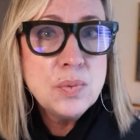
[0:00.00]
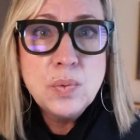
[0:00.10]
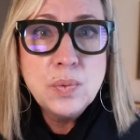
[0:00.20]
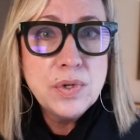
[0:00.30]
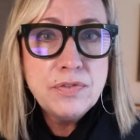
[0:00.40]

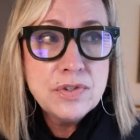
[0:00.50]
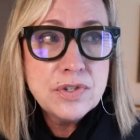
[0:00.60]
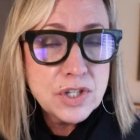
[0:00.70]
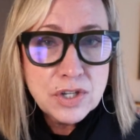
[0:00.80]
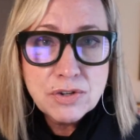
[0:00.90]
if you
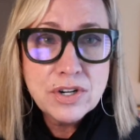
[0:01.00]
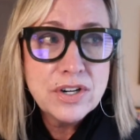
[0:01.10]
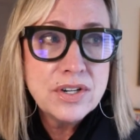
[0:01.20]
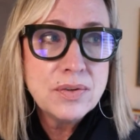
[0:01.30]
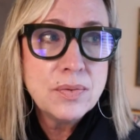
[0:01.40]

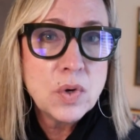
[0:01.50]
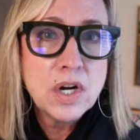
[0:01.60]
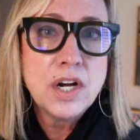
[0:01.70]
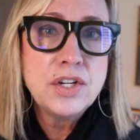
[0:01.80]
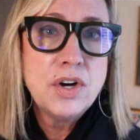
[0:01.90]
secured work
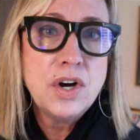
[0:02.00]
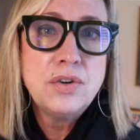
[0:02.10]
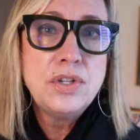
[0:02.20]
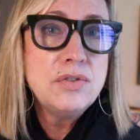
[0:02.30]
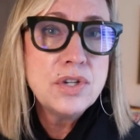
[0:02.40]
on your own,
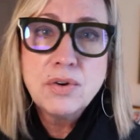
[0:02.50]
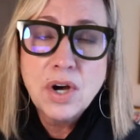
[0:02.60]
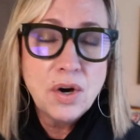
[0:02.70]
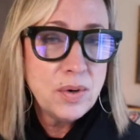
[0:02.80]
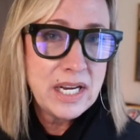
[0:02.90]
you don't
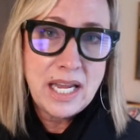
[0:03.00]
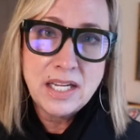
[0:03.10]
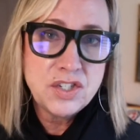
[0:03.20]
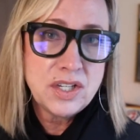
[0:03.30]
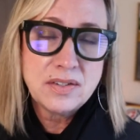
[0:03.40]
owe an
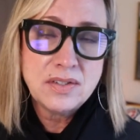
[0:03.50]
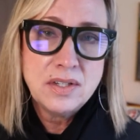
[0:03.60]
agent